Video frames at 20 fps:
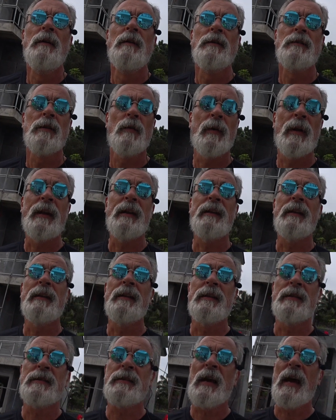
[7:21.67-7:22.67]
So what I did
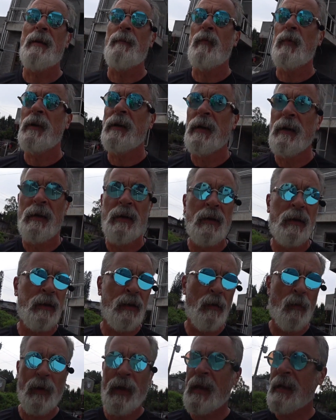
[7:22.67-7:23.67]
this time,
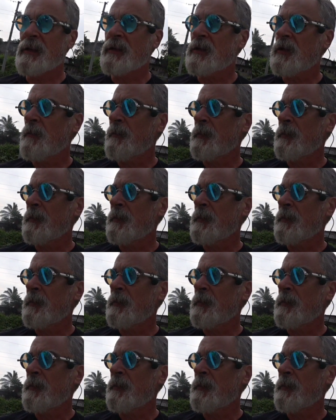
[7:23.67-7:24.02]
when we had so